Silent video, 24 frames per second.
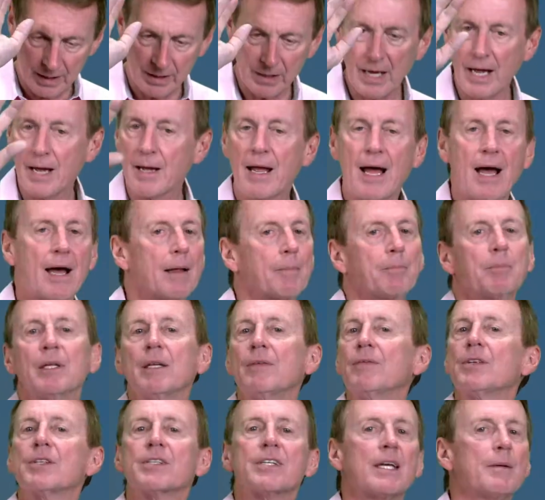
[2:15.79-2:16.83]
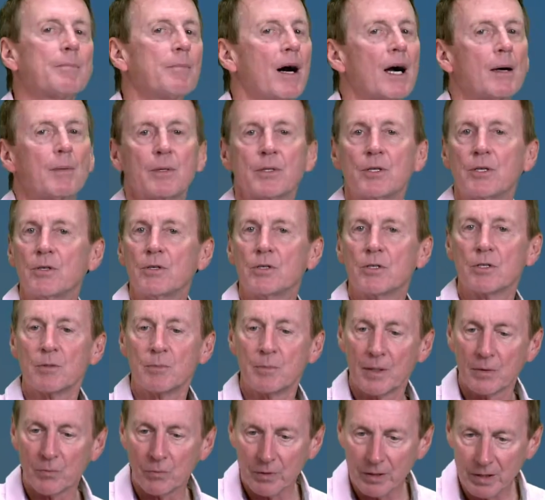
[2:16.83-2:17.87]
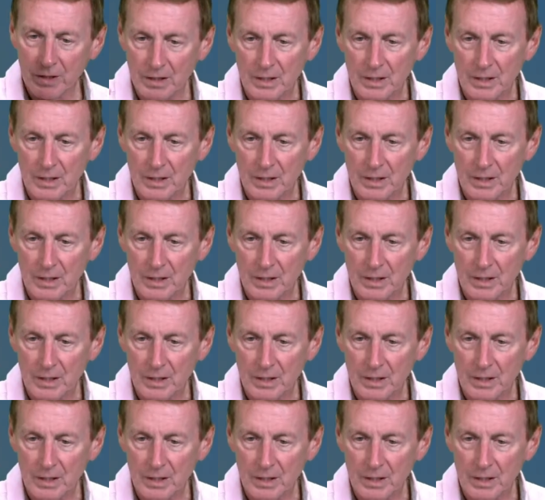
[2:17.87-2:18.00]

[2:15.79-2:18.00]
I believe the same Bible you do, but